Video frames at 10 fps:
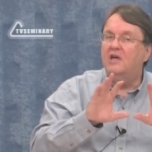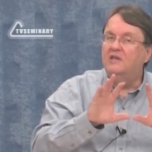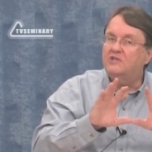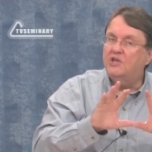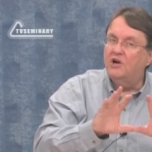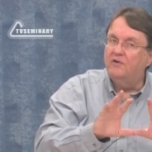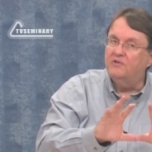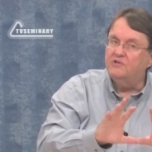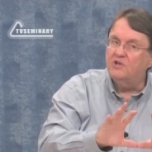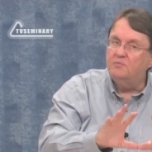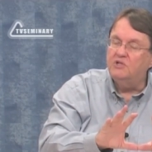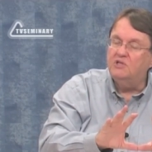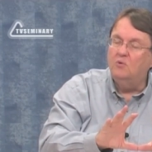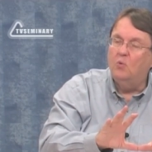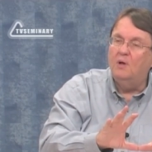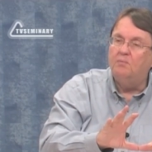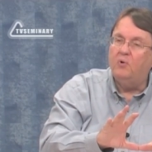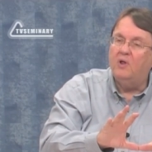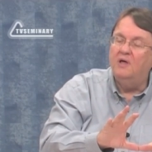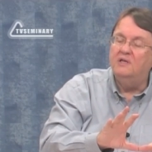takes care of the subject in one
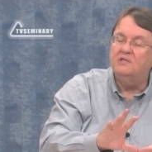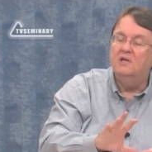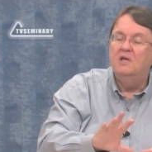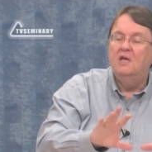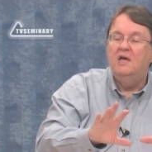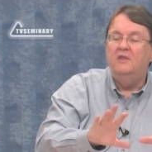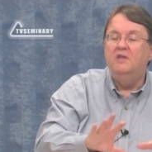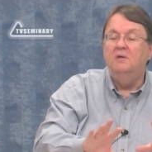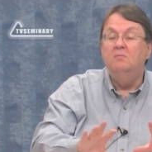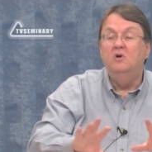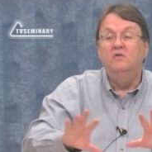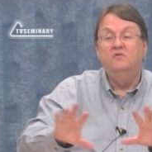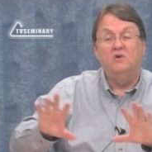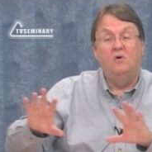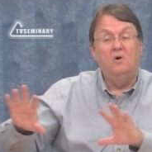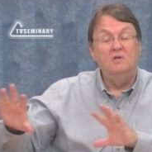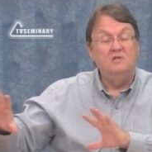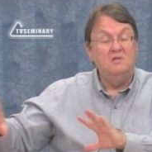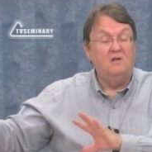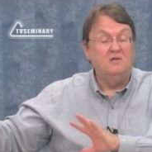place, and then he moves on to
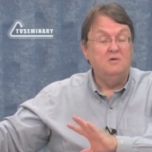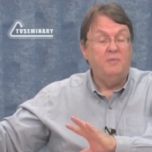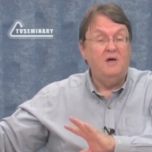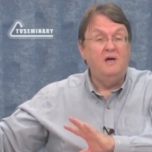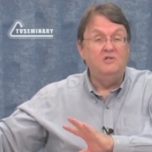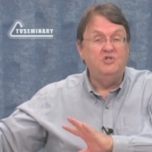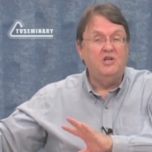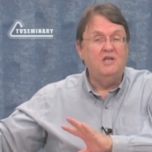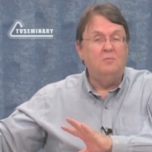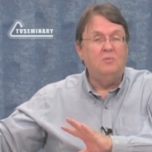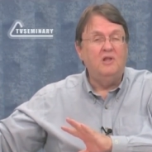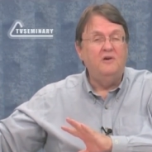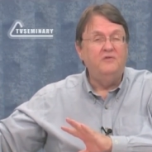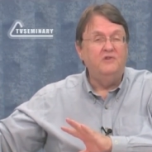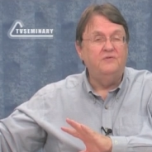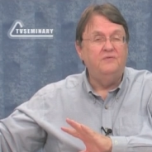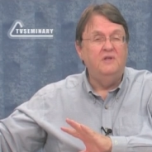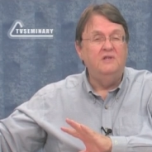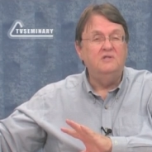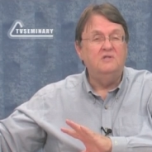tell us about how Jacob left his,
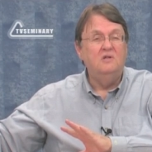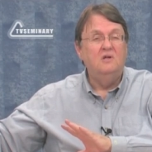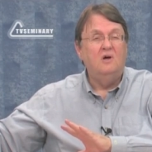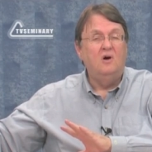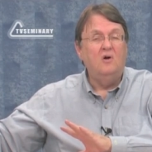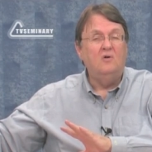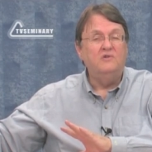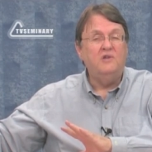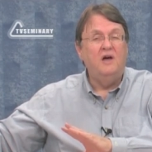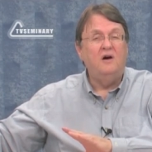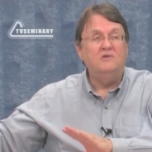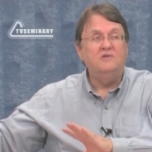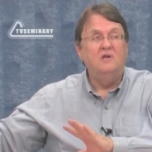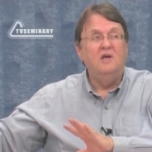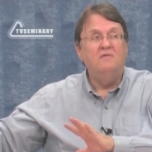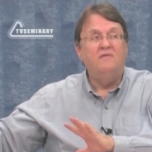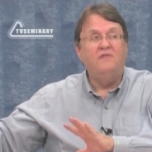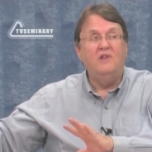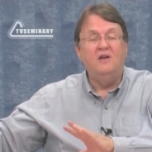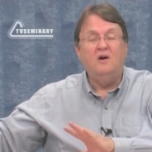his uncle's house and
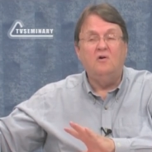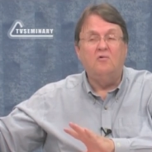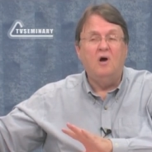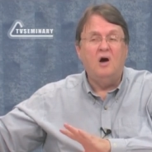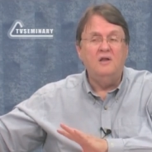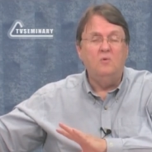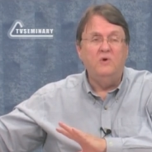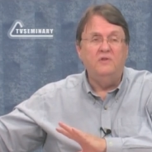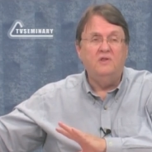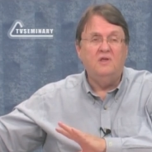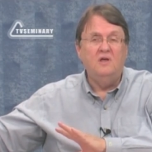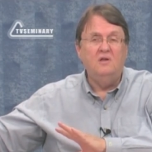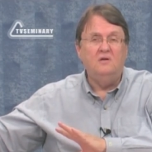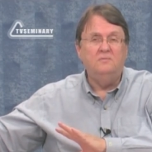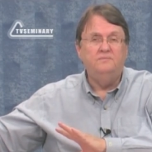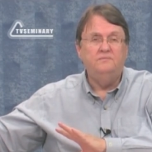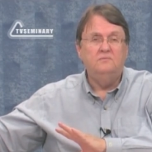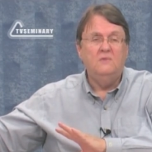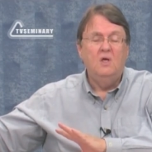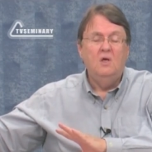fled Haran and went to Canaan.
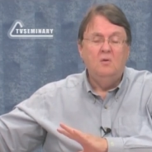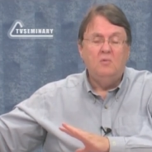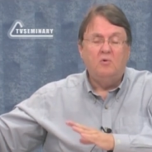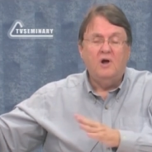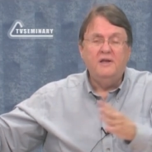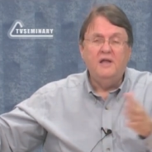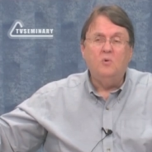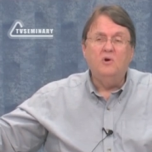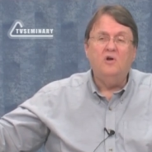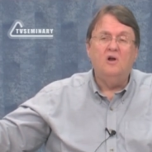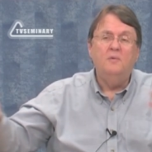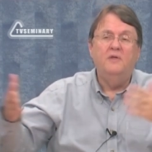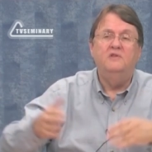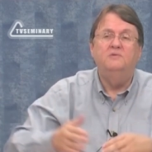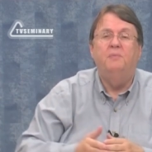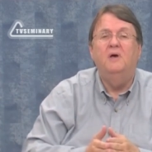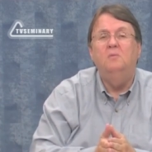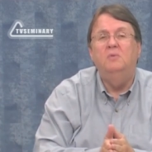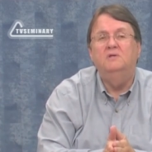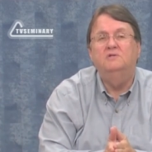But right now we're talking about these
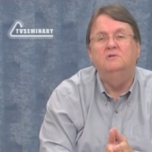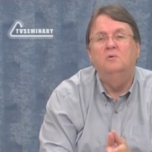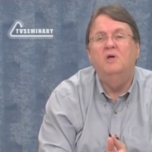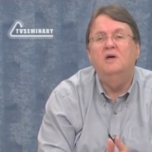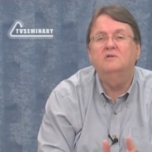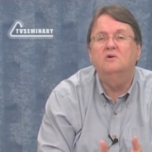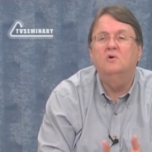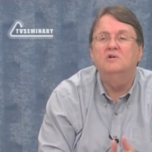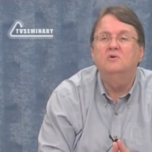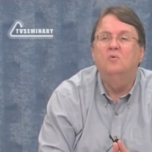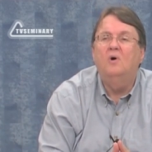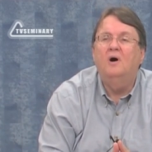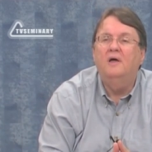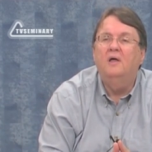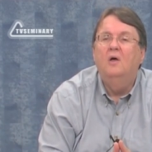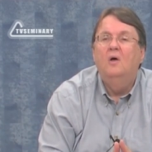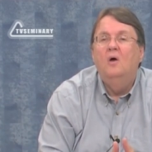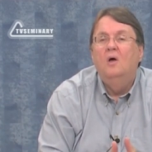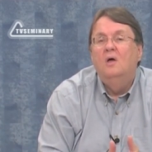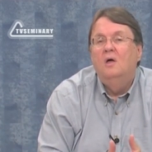babies, and we ask the question why.
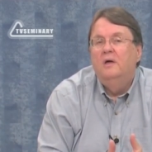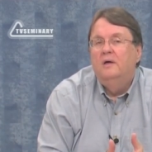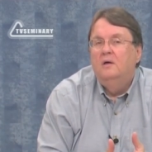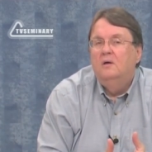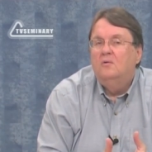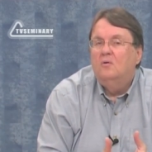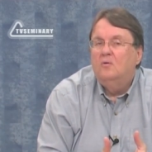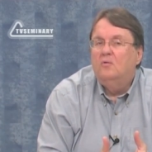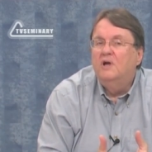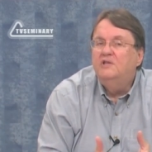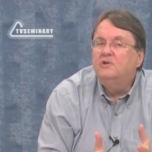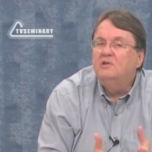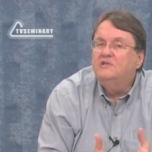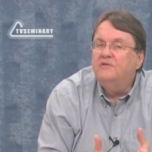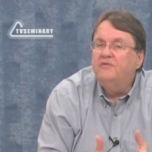Rachel is the